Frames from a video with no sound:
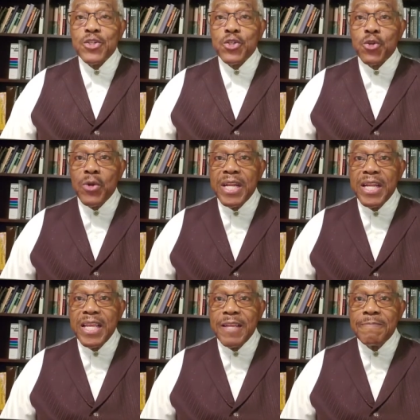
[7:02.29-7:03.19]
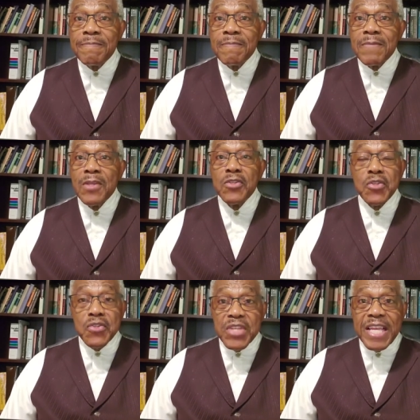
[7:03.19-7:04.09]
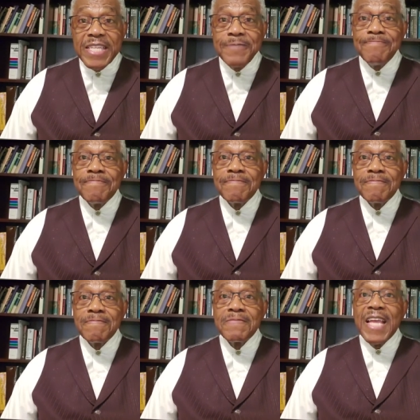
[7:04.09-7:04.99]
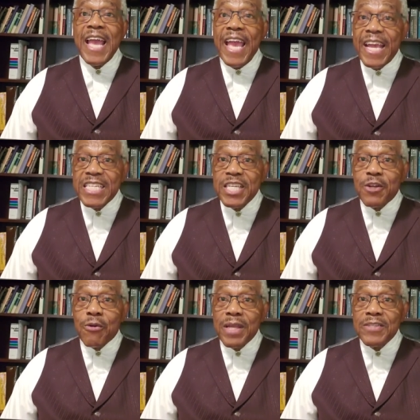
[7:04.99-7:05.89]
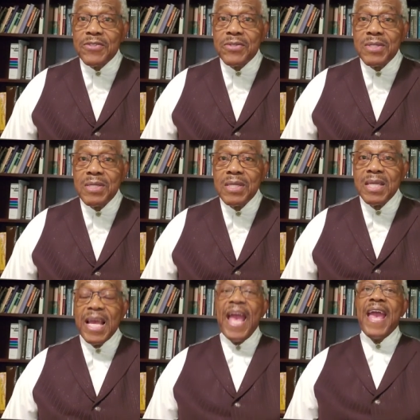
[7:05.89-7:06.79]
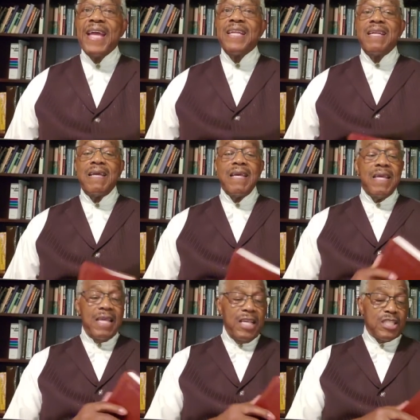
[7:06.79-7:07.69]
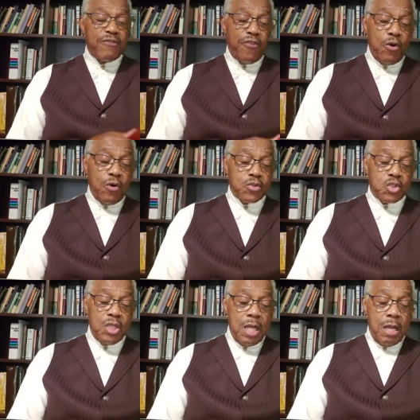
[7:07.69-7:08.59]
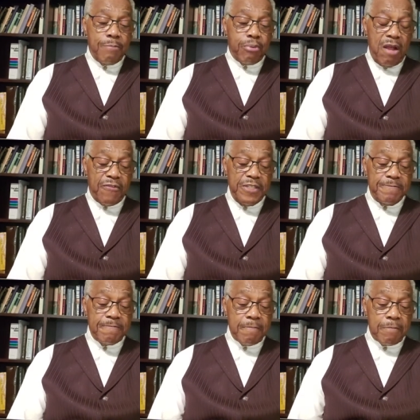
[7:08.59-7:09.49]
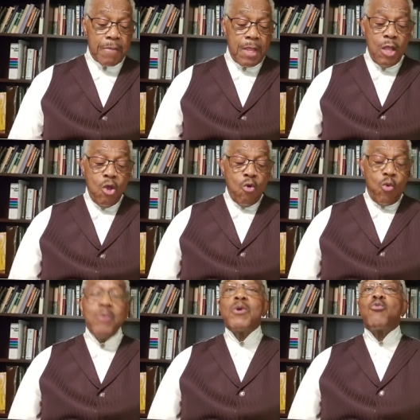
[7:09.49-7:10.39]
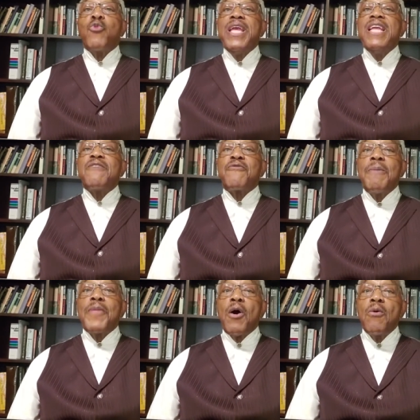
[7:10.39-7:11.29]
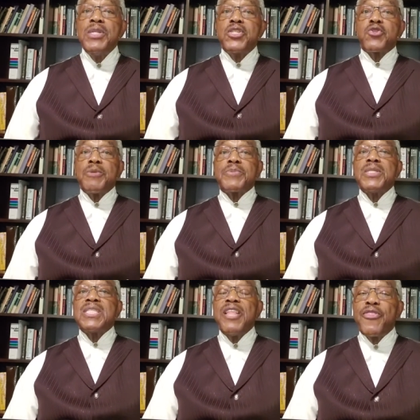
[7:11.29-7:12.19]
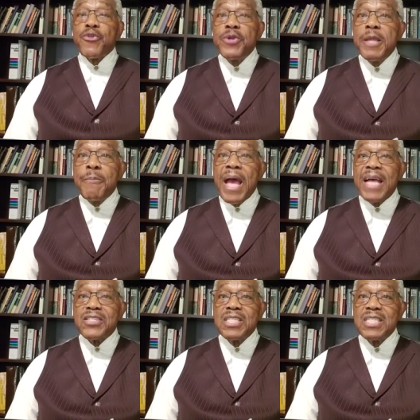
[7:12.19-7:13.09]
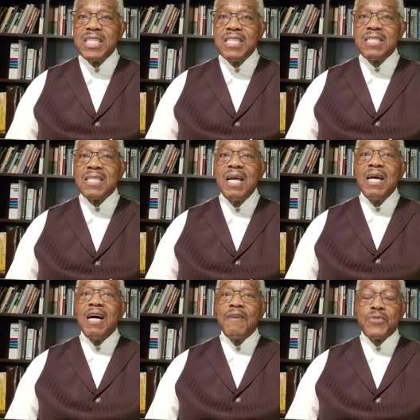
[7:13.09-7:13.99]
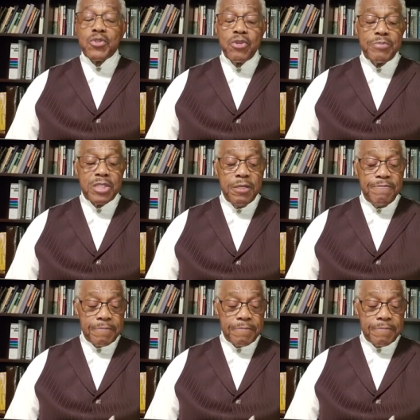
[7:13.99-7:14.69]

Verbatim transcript: trinity, Satan, Antichrist, and his false prophet. We will read from the Holy Scriptures in three passages of Scripture.